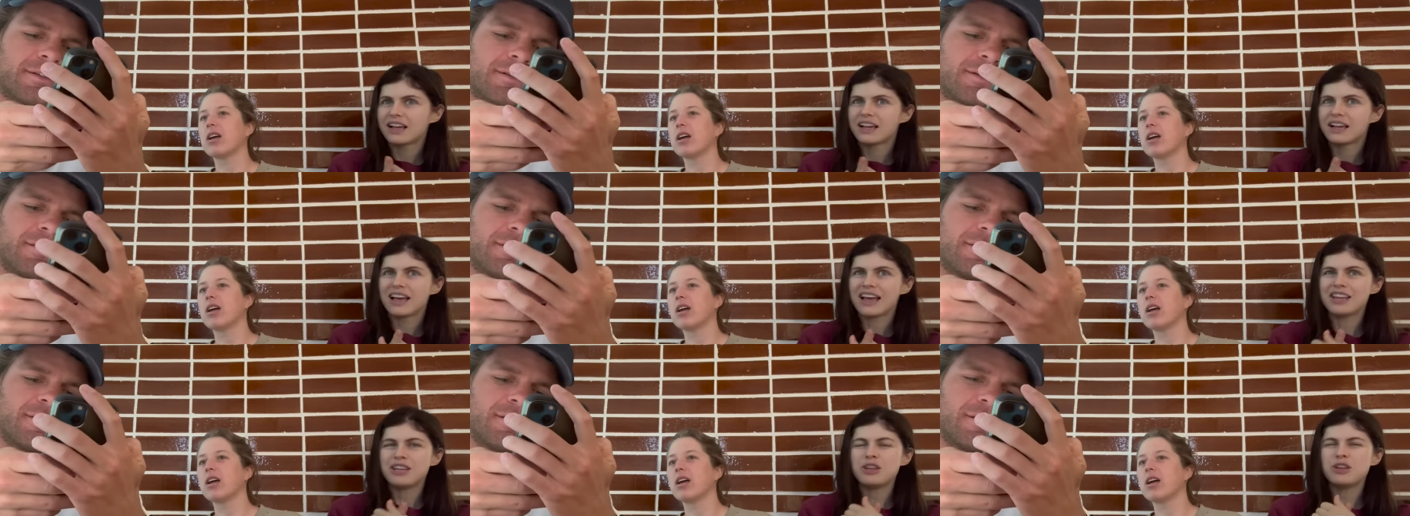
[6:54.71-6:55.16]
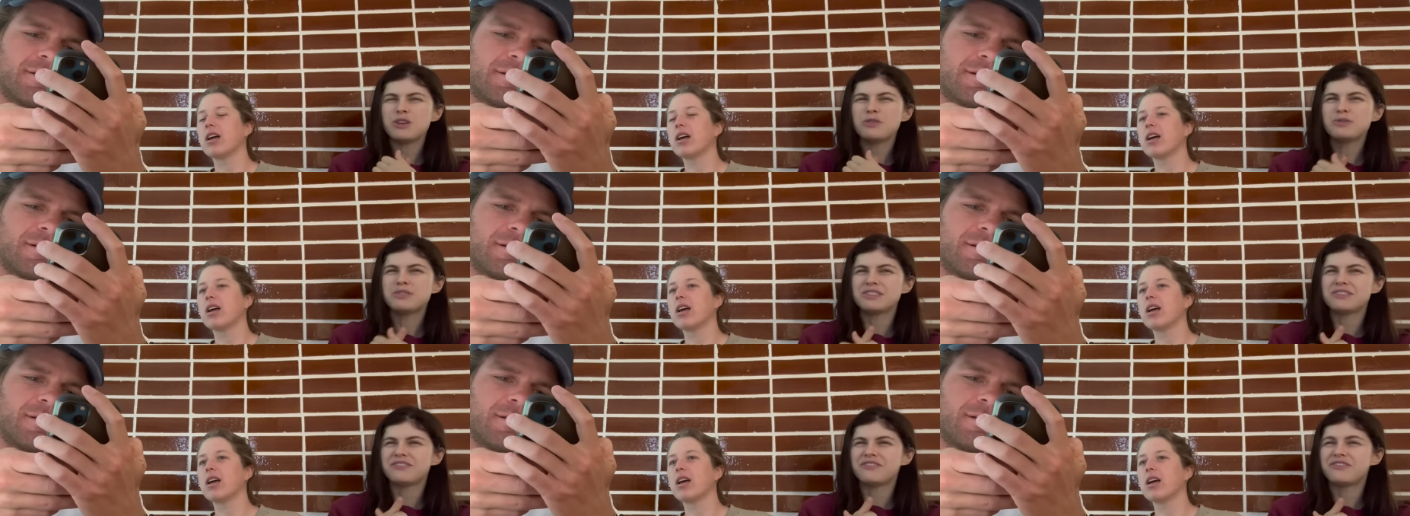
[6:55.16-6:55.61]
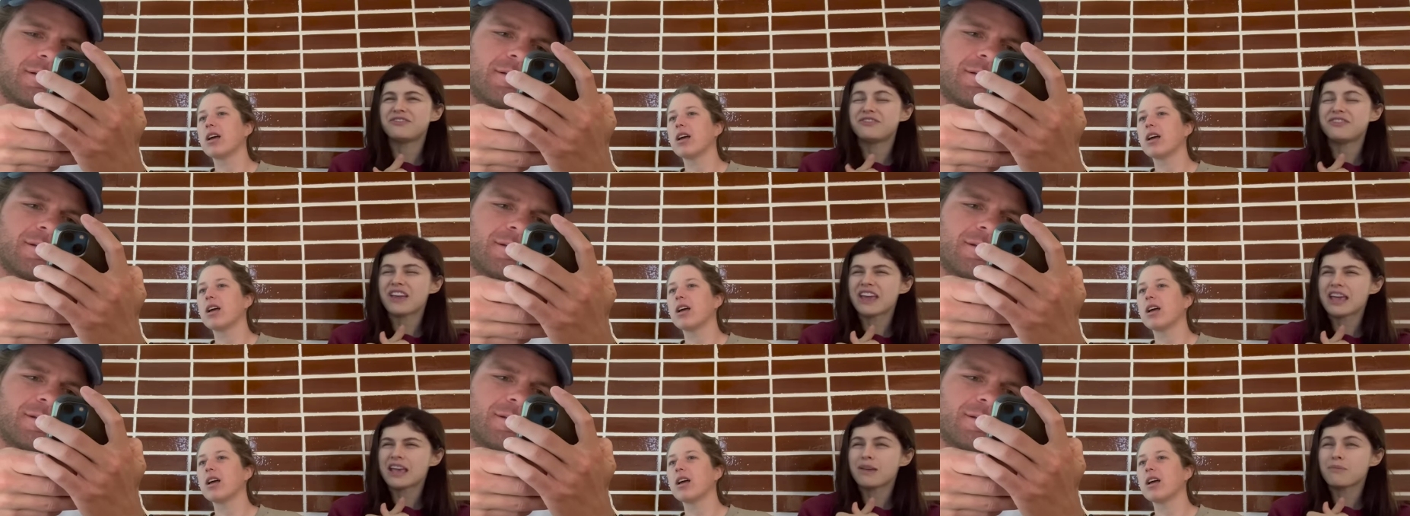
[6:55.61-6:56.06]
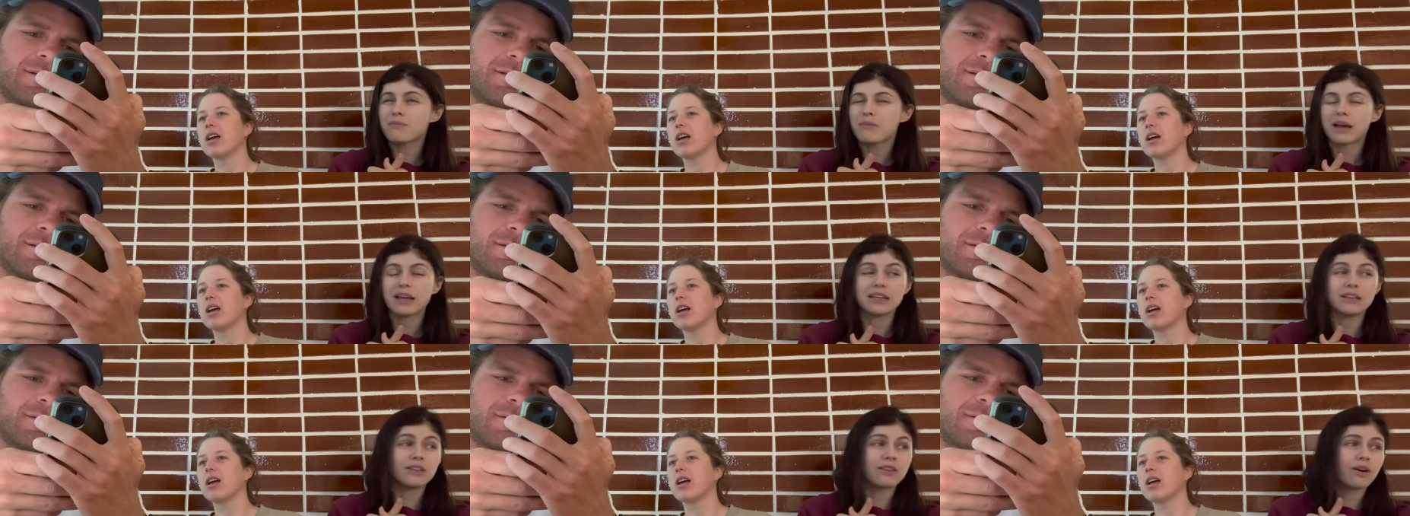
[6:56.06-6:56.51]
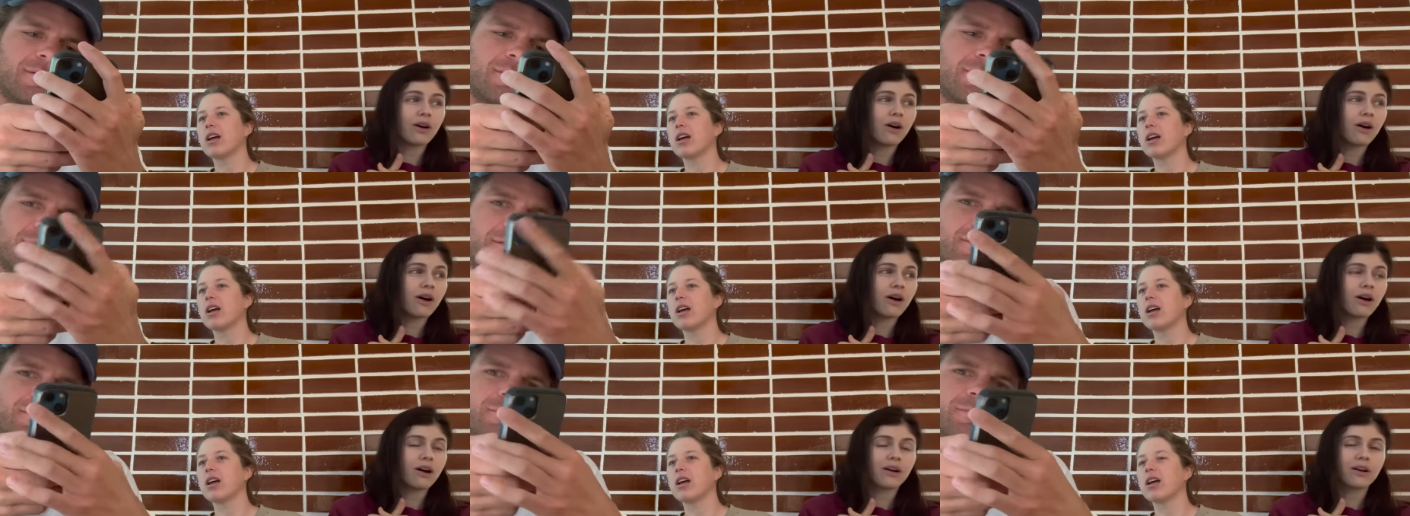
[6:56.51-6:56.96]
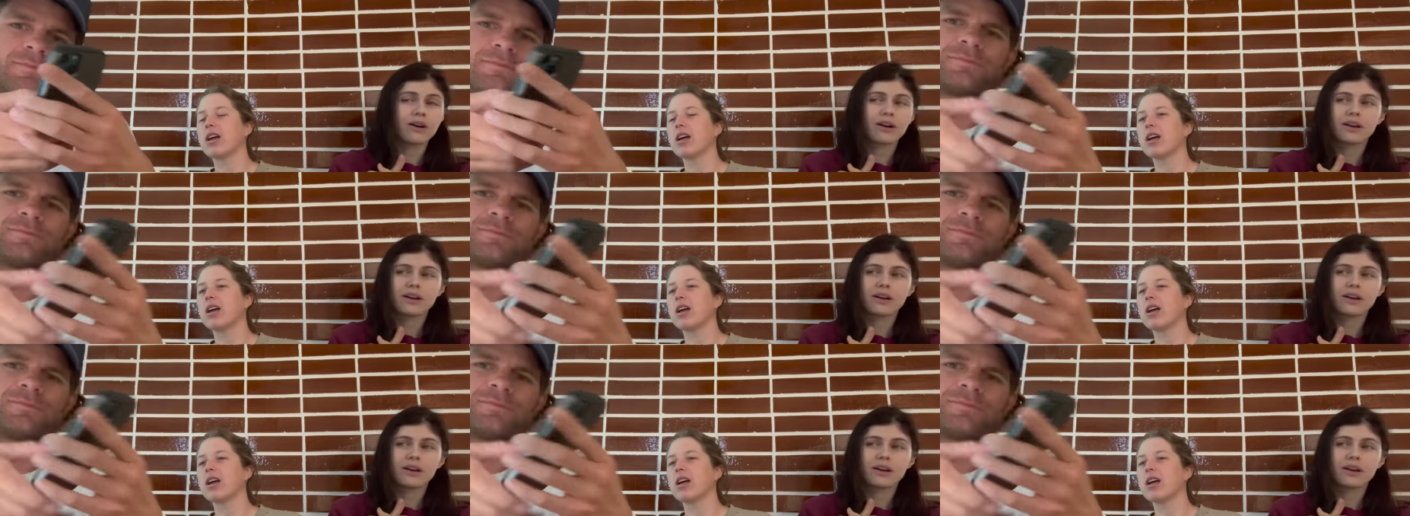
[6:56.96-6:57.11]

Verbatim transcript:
Speaker 1: And you defame my dog.